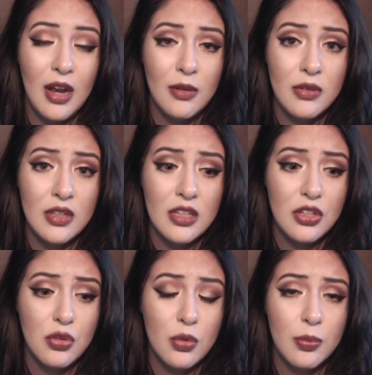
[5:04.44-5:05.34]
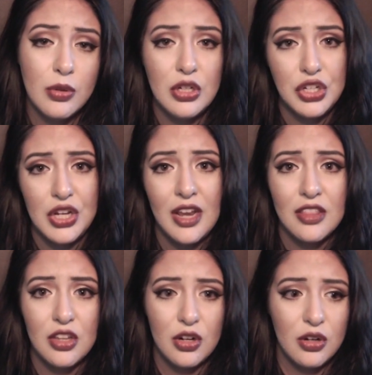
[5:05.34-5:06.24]
really do appreciate
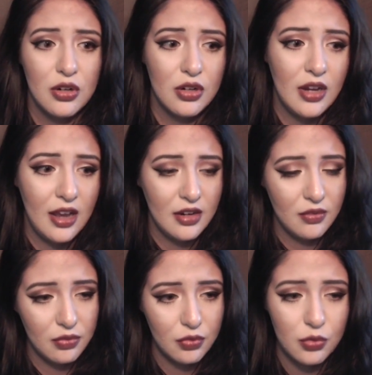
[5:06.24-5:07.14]
their kind of